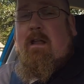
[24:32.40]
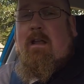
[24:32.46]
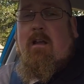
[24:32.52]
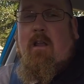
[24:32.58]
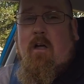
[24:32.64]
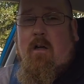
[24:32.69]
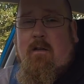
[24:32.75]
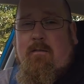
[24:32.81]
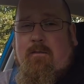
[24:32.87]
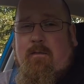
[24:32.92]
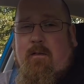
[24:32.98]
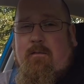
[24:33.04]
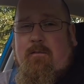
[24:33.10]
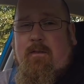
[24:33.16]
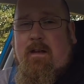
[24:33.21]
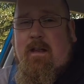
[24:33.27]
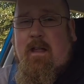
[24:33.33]
live
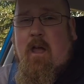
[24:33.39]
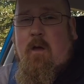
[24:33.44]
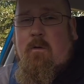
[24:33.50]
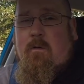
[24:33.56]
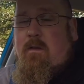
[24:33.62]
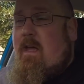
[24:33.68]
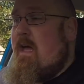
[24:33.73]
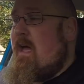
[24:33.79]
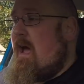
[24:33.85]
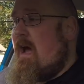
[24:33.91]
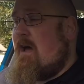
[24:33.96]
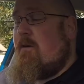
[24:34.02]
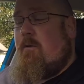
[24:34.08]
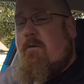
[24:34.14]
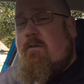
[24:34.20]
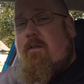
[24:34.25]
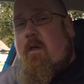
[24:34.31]
videos
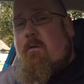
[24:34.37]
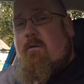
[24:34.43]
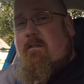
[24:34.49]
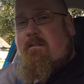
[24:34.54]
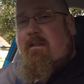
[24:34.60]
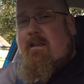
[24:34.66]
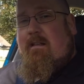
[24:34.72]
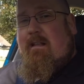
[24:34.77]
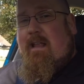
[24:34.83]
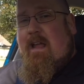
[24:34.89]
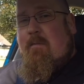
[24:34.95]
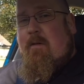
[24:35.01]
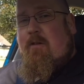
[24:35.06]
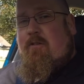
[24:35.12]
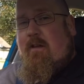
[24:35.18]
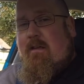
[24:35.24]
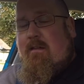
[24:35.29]
and also still
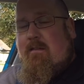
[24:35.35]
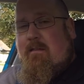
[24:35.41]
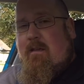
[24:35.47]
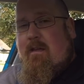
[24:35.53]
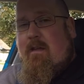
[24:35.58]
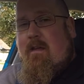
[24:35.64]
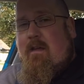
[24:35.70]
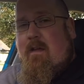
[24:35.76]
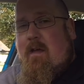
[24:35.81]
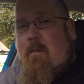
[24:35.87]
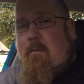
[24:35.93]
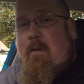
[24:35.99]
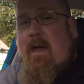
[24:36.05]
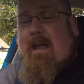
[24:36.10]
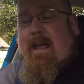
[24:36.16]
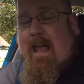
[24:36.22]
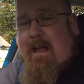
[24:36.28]
images.
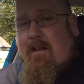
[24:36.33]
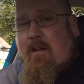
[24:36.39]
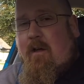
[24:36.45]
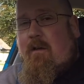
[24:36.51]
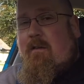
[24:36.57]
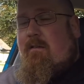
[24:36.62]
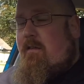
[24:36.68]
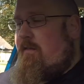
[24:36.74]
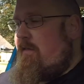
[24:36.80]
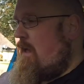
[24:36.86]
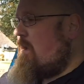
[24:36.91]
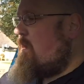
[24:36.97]
But again, guys, thank you